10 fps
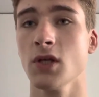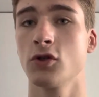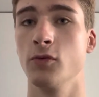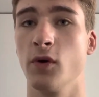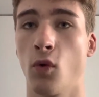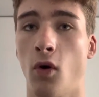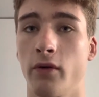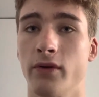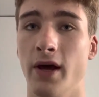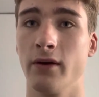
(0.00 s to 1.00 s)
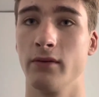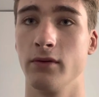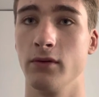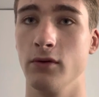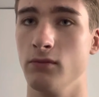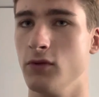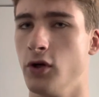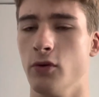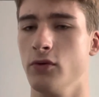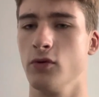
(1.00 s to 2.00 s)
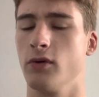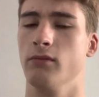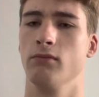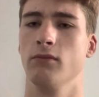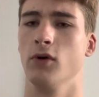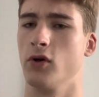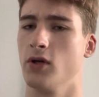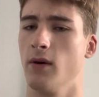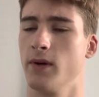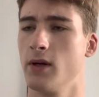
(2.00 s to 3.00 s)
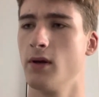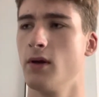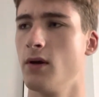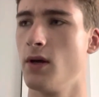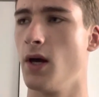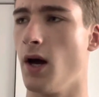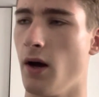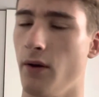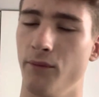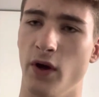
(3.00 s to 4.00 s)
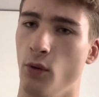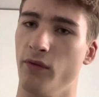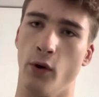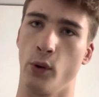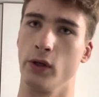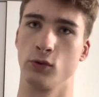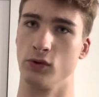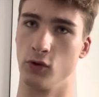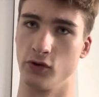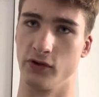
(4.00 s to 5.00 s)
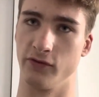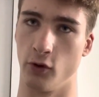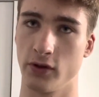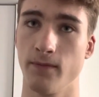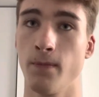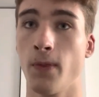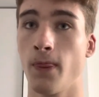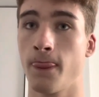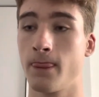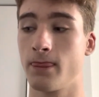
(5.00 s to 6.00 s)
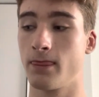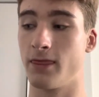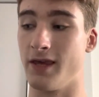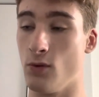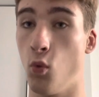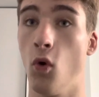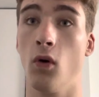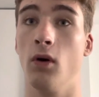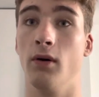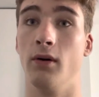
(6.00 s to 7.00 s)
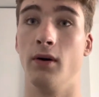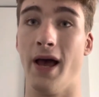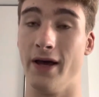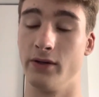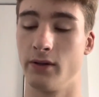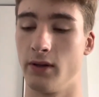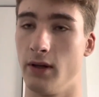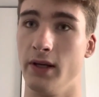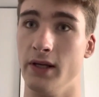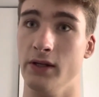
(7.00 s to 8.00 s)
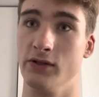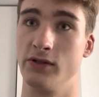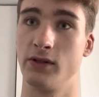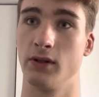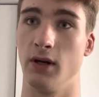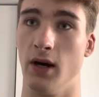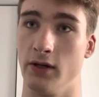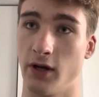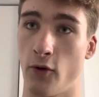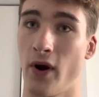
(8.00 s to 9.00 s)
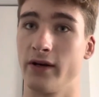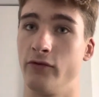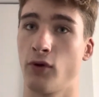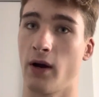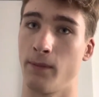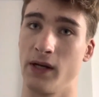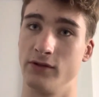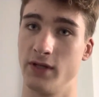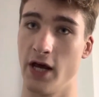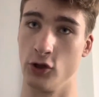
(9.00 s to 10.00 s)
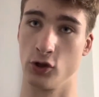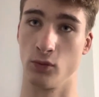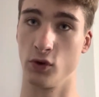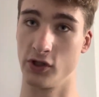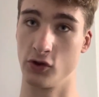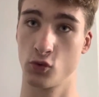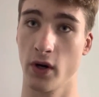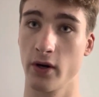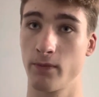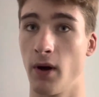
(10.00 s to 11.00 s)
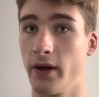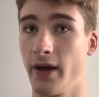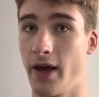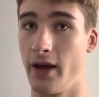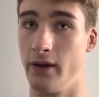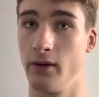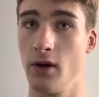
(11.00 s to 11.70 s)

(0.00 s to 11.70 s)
to be wrong, then, you know, you can look it up. There are various resources for it. The warhead is directed fragmentation, which is triggered by